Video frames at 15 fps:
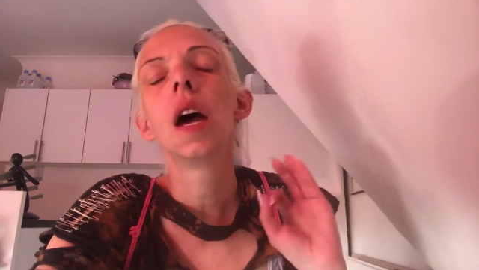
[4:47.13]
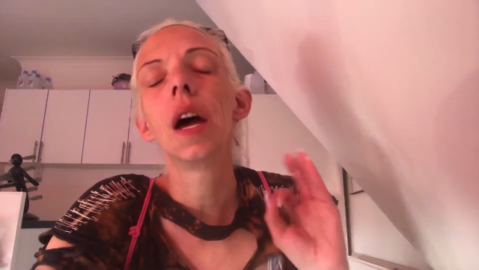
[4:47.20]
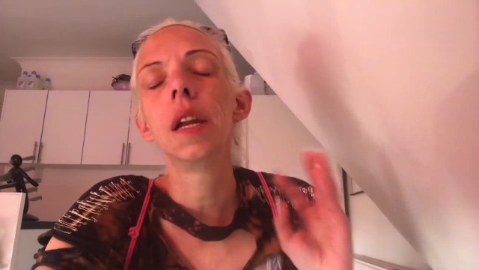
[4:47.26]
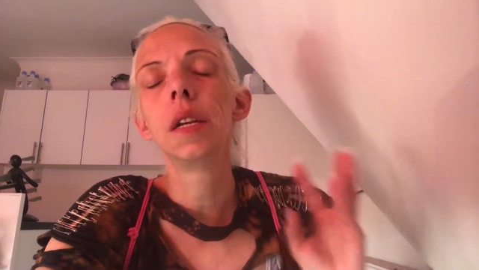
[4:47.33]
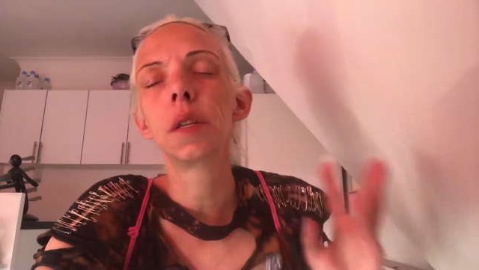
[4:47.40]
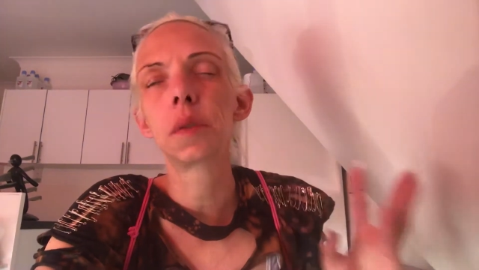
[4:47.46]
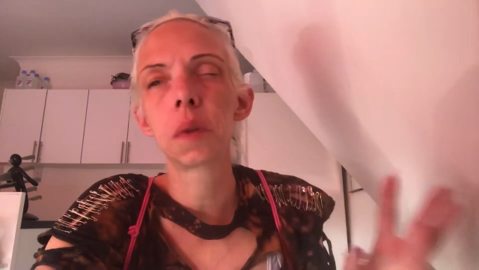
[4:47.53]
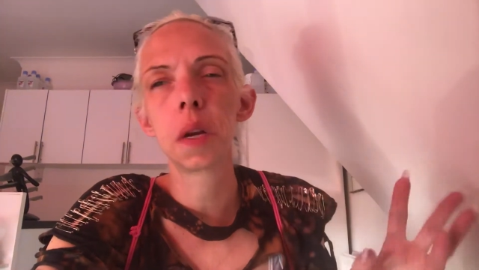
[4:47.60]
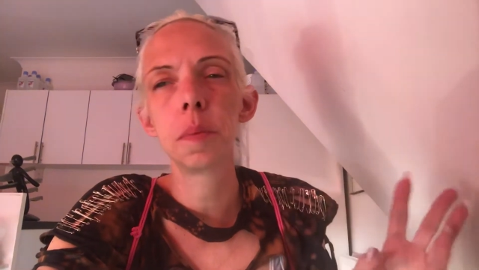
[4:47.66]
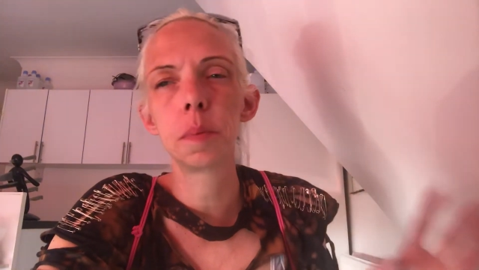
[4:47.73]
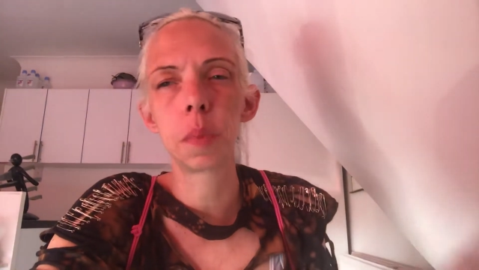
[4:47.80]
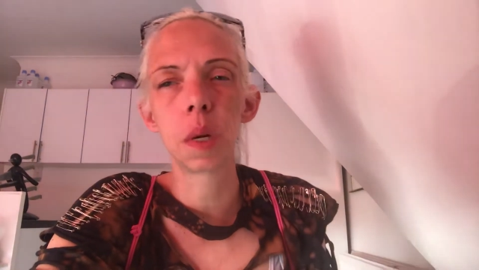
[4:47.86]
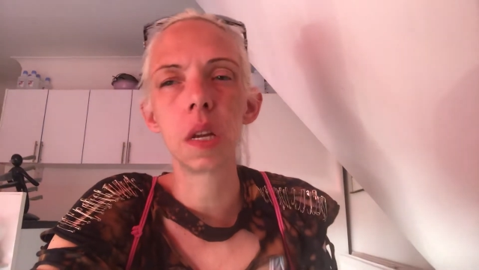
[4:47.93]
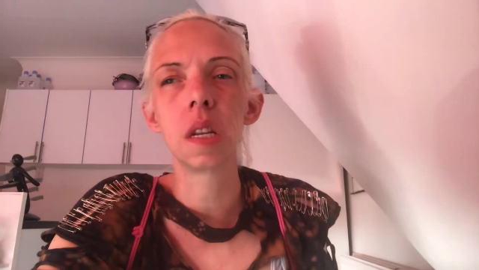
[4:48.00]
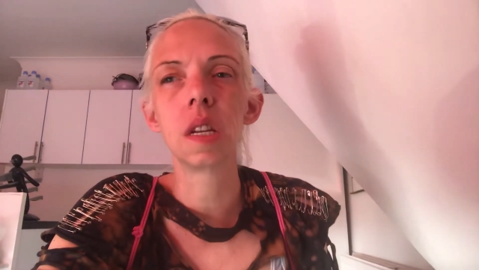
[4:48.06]
and in
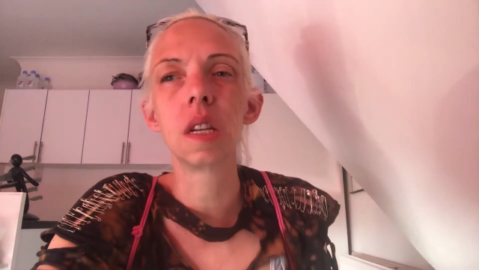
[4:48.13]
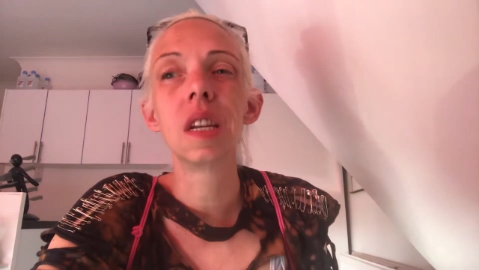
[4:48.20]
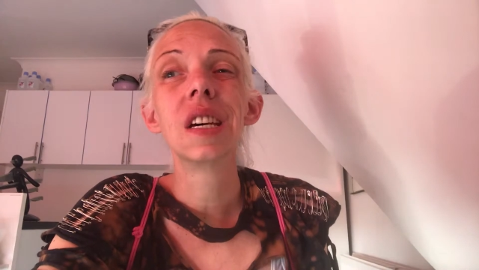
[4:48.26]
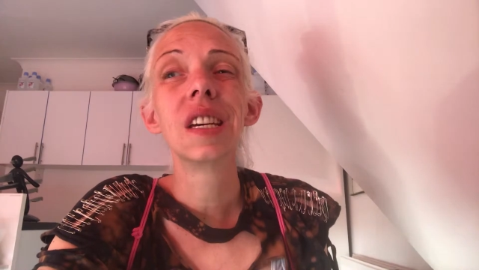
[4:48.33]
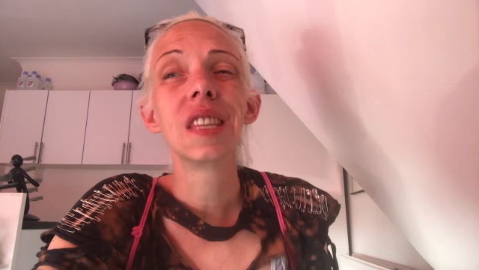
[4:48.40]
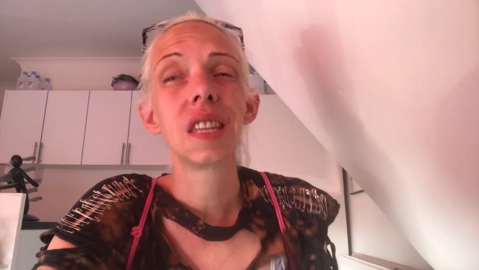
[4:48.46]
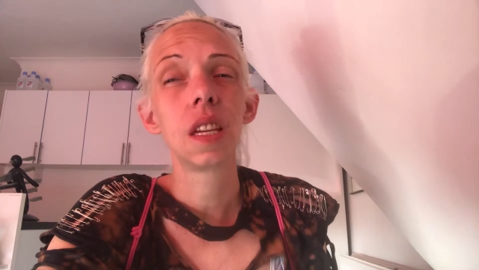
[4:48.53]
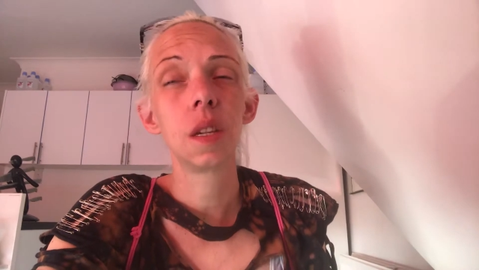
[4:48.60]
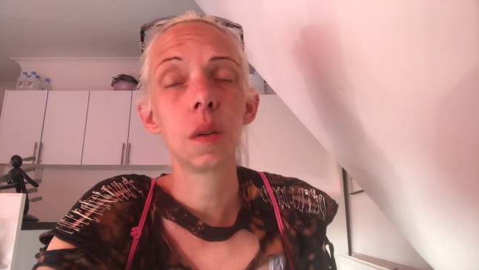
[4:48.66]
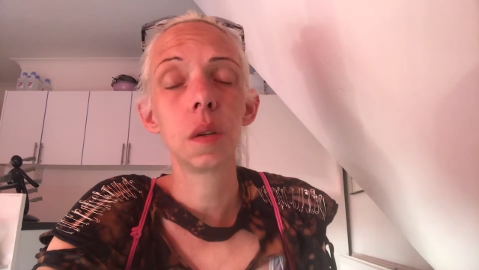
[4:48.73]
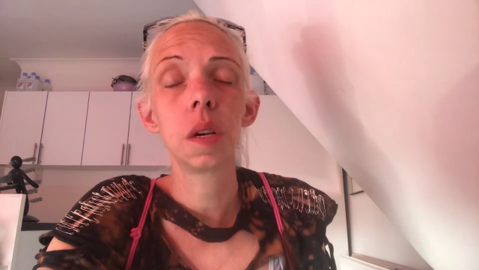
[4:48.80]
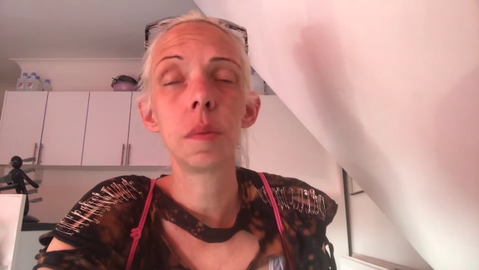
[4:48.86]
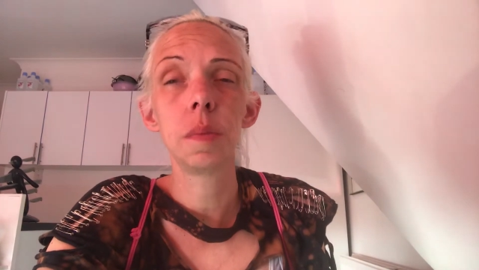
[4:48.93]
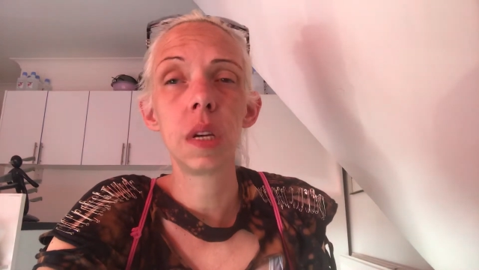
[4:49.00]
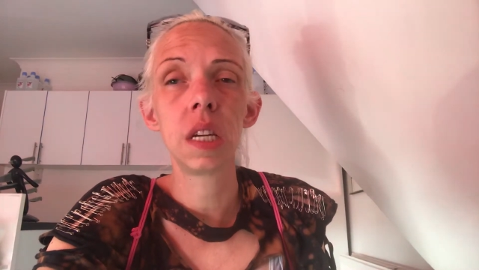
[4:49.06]
Great Britain, they
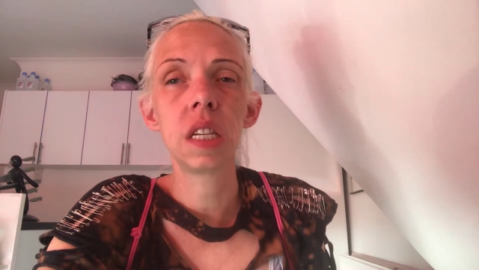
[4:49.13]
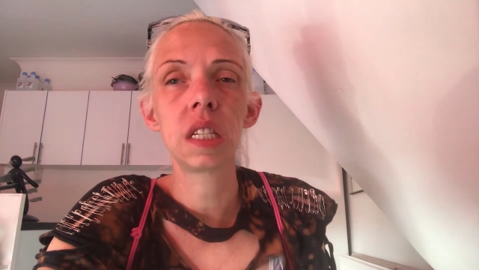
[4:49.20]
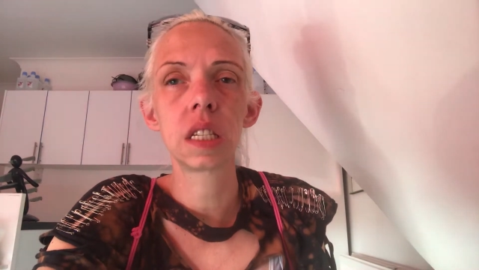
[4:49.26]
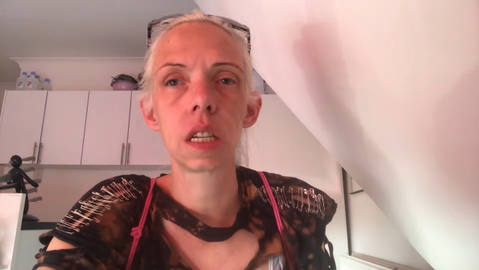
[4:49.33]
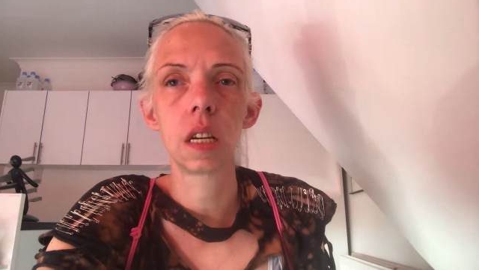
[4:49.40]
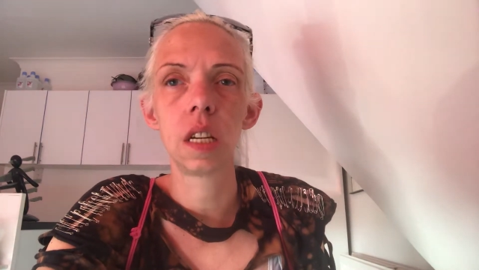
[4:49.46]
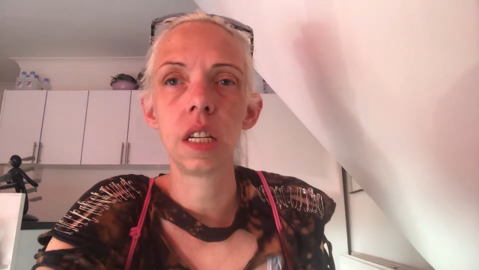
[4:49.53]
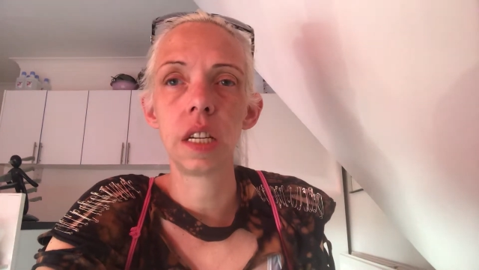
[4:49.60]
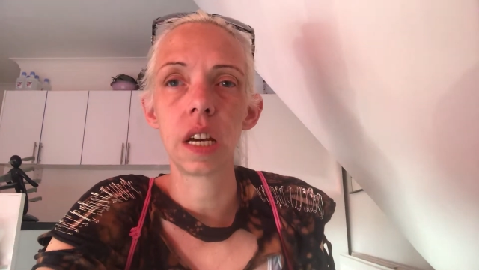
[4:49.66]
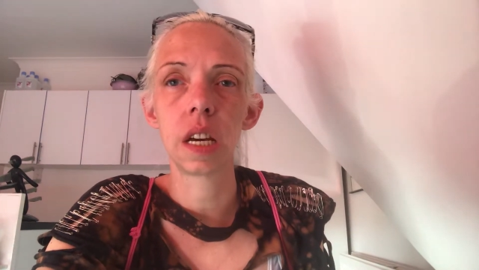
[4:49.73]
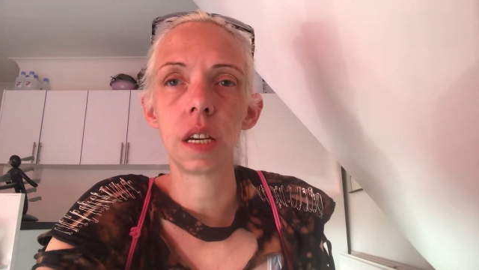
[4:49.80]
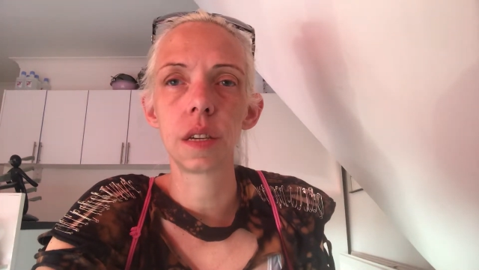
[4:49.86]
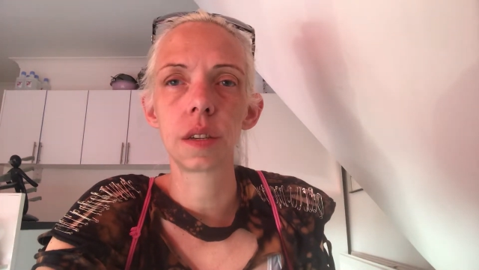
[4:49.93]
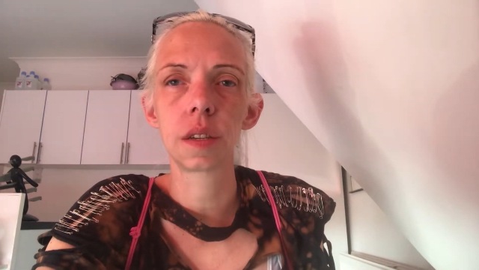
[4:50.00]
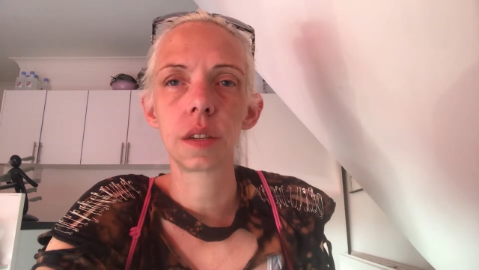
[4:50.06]
don't get many sunny
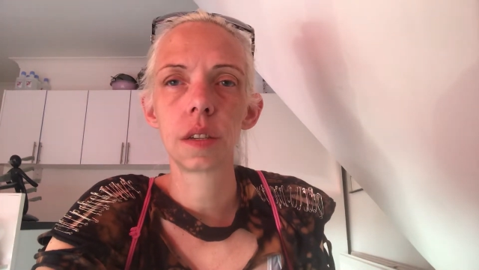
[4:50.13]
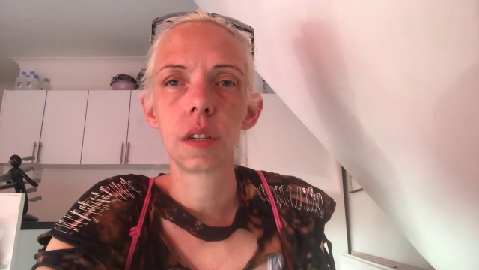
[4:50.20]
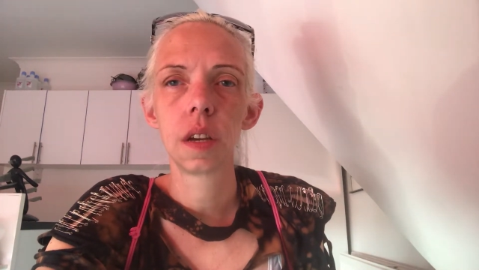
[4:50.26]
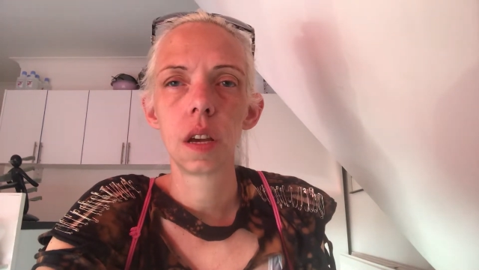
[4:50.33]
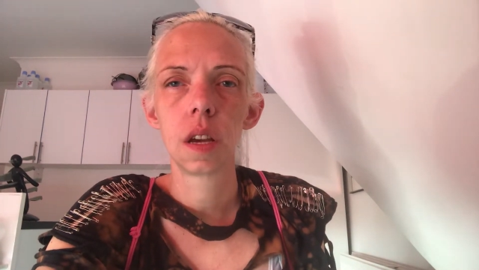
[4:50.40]
days.